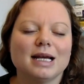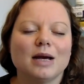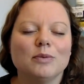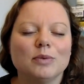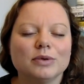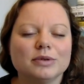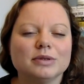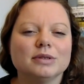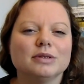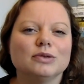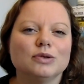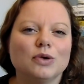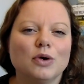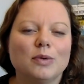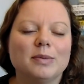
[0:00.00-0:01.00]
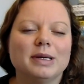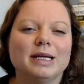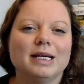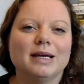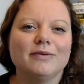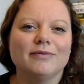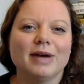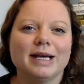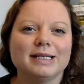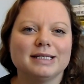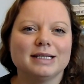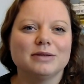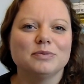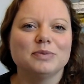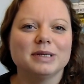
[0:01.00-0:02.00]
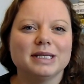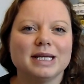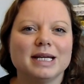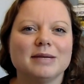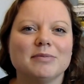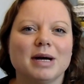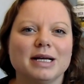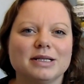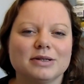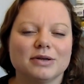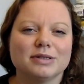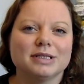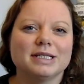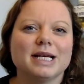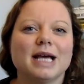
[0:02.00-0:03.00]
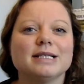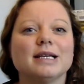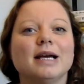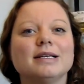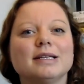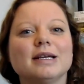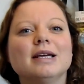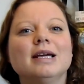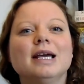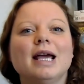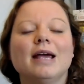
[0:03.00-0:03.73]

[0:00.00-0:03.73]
I wouldn't normally invest in within my stocks and shares ISA.